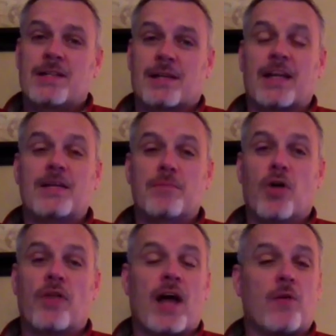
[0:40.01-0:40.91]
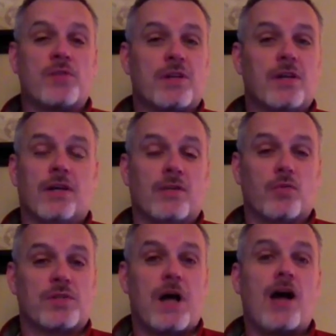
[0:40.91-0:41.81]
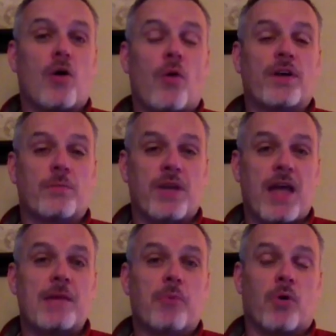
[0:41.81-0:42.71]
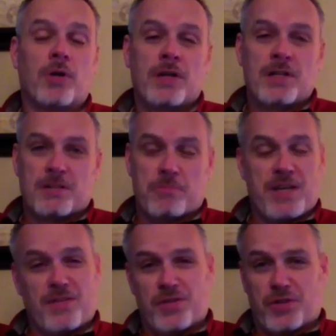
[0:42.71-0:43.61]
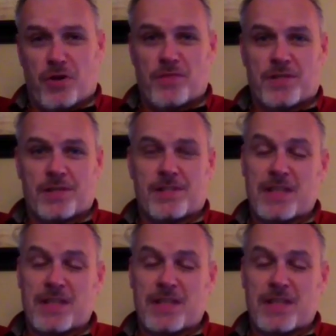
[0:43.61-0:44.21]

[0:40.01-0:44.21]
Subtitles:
to let him know that I was ill and was not going to be able to be in the services.